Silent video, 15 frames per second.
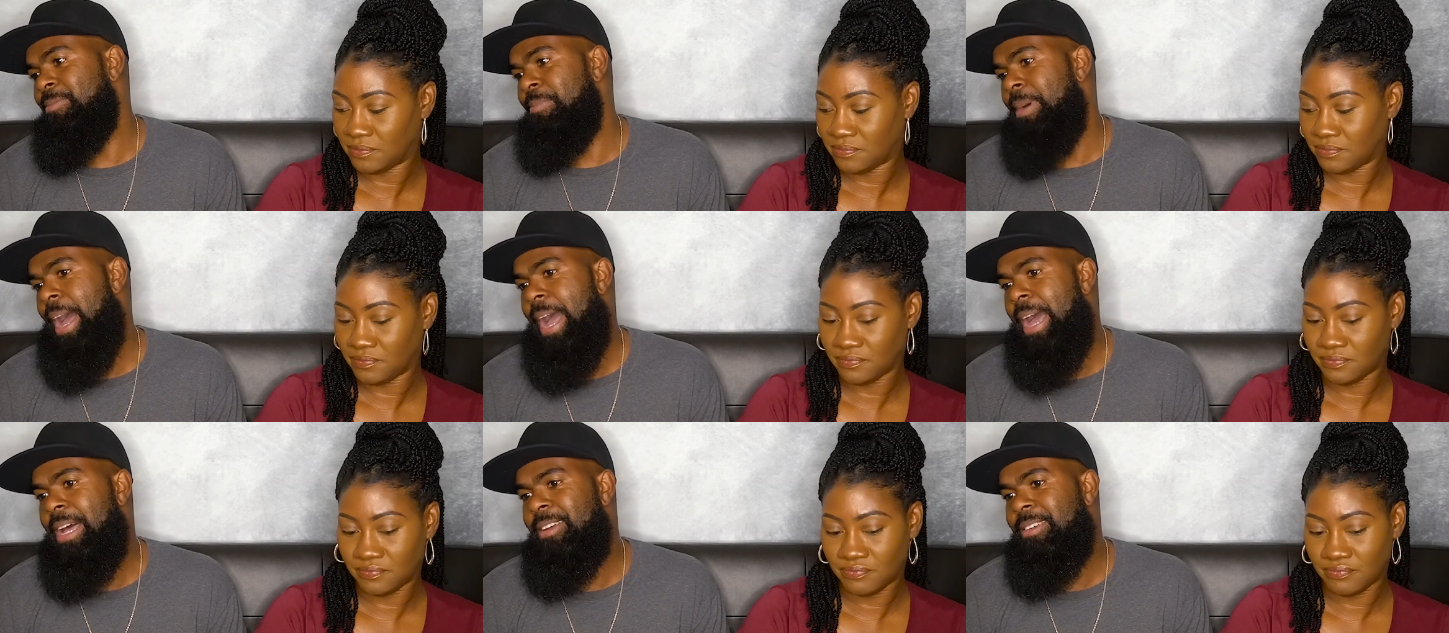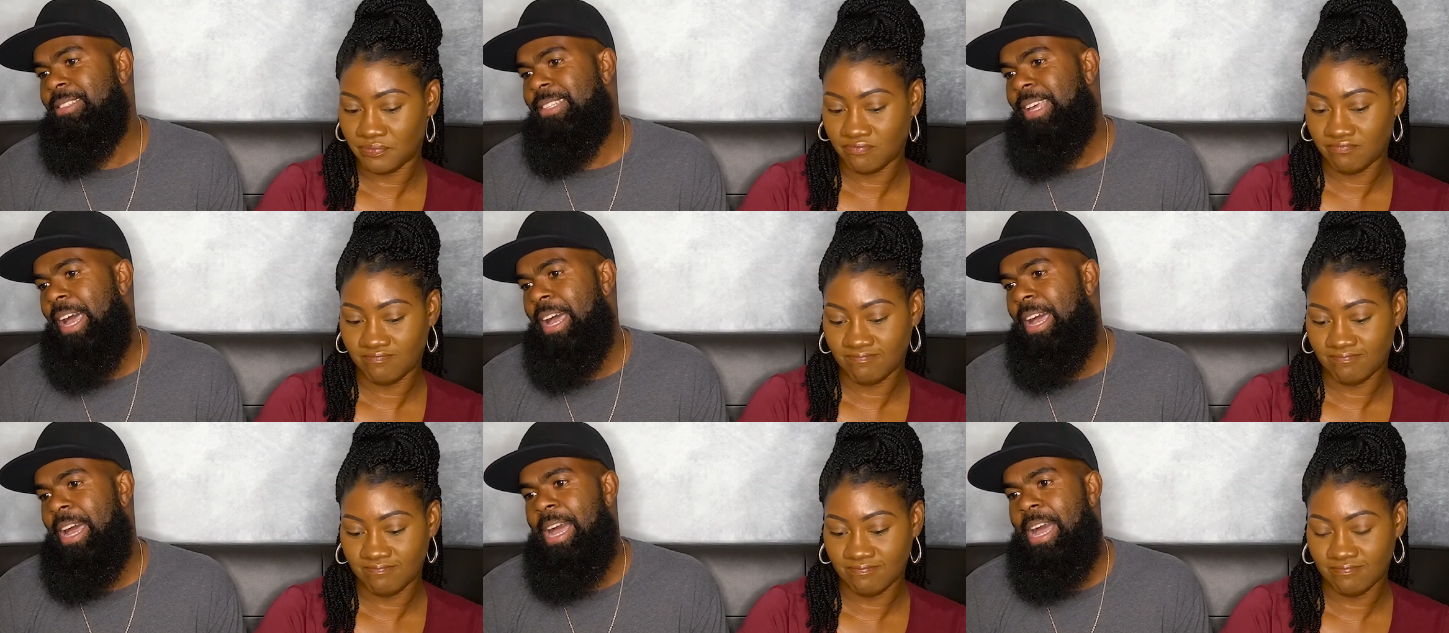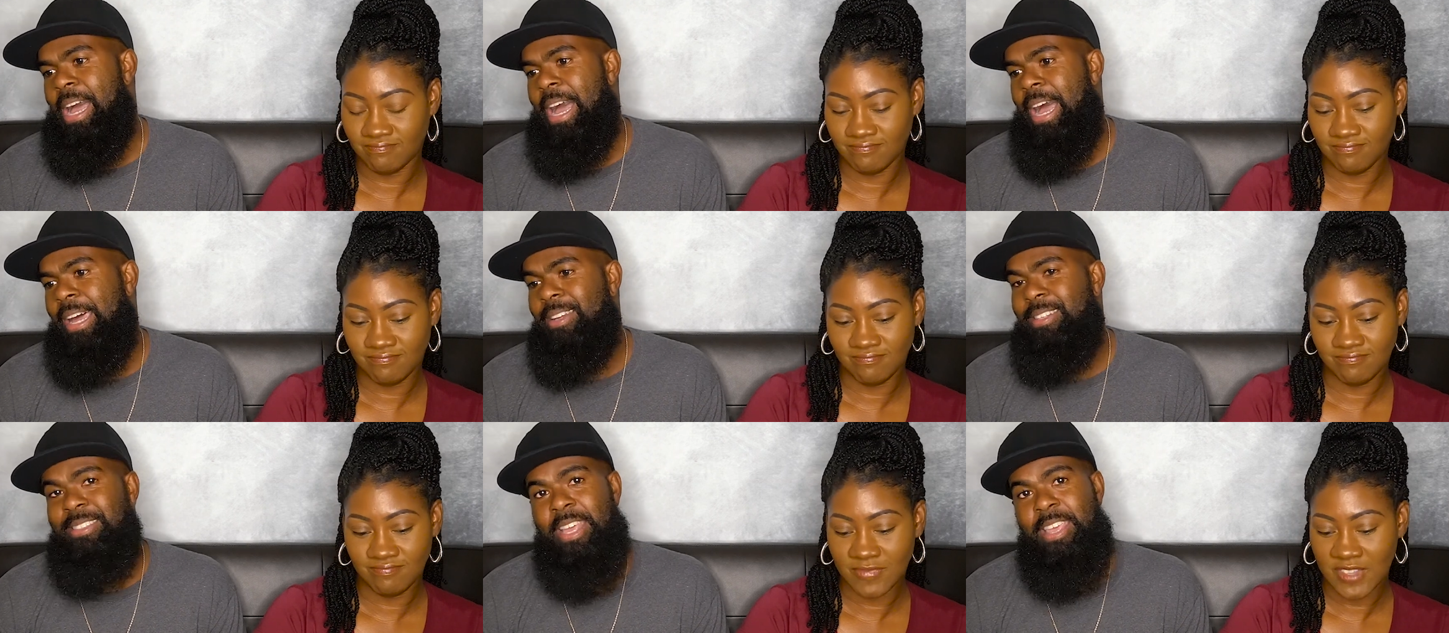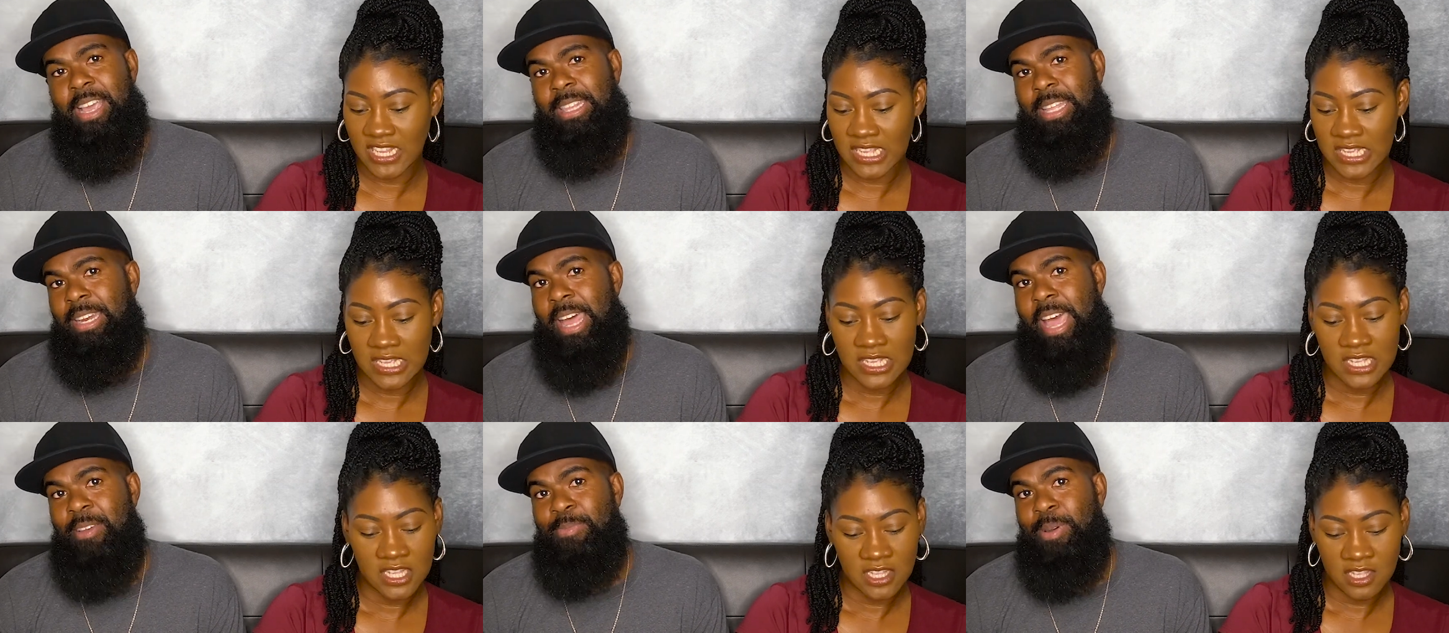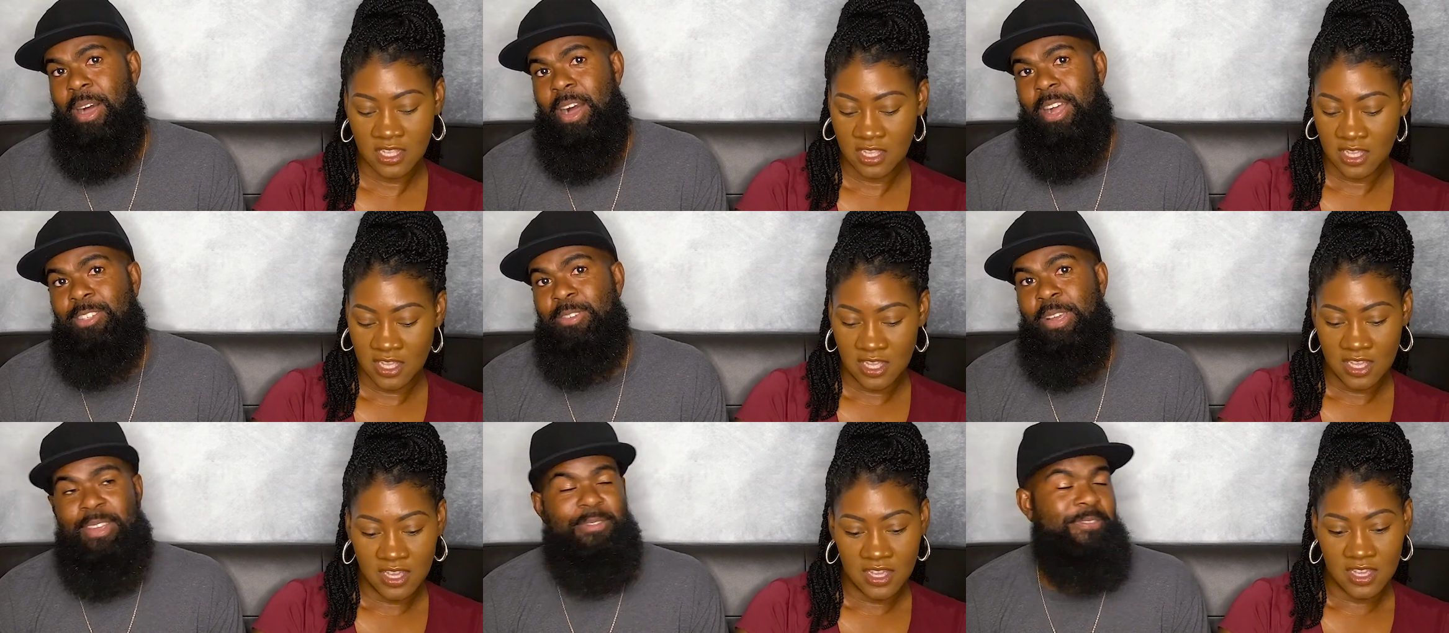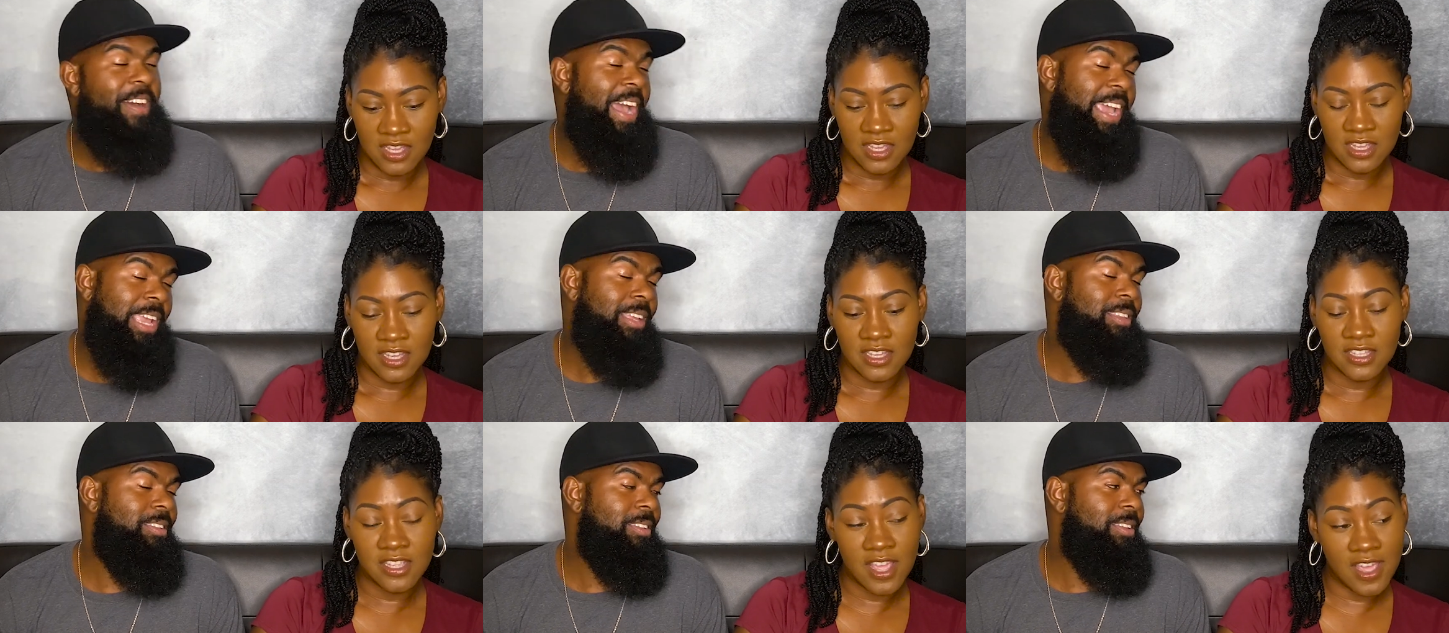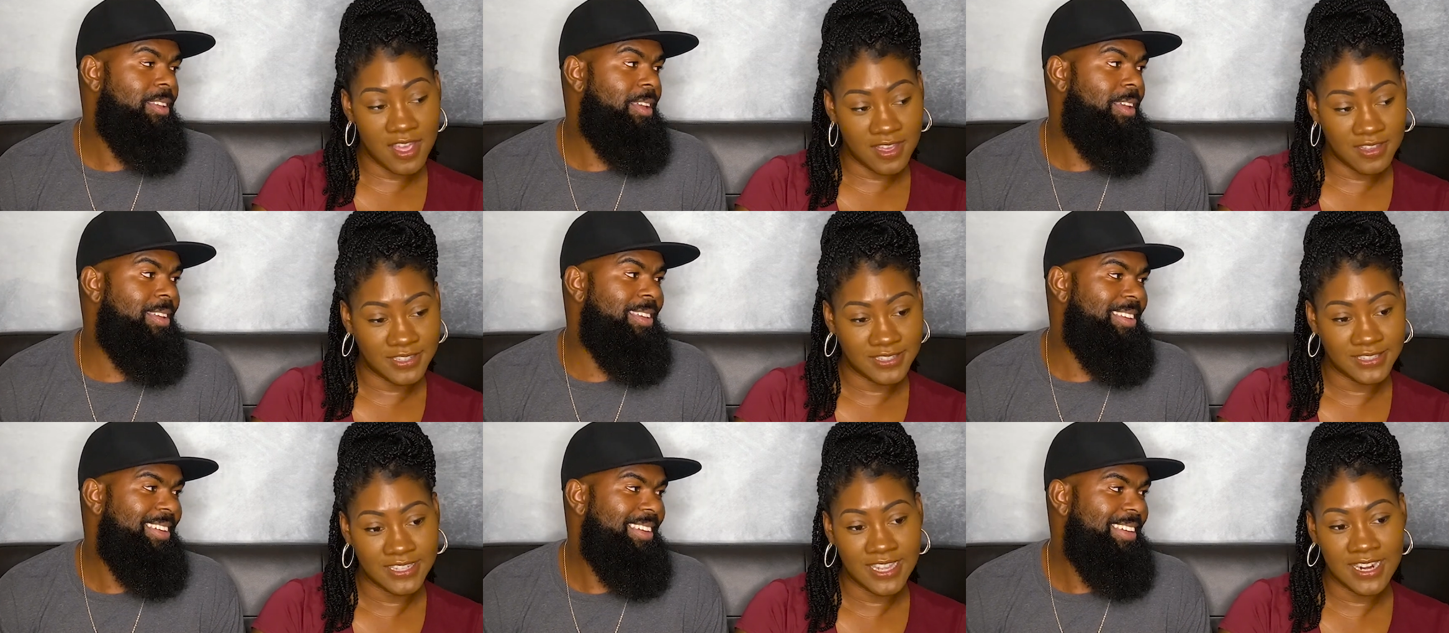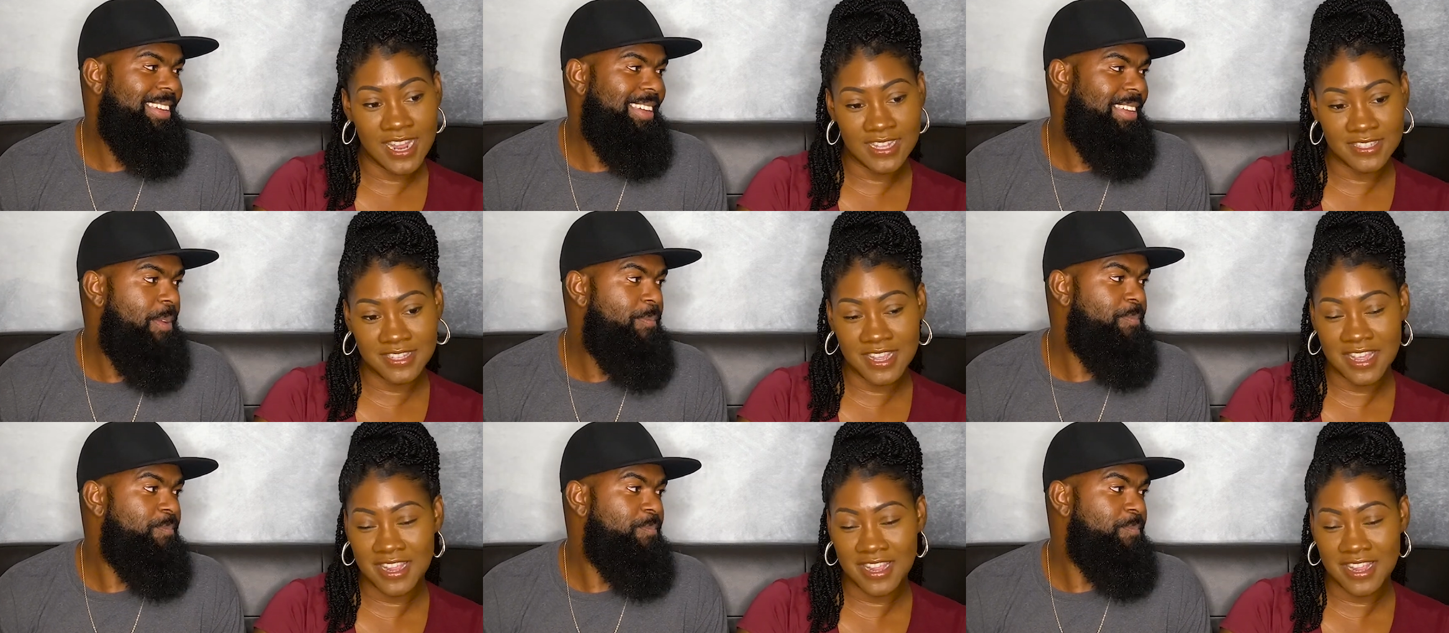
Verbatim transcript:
Speaker 1: Miles, I understand you got that knife, but Andre can fight. Yeah. And I said,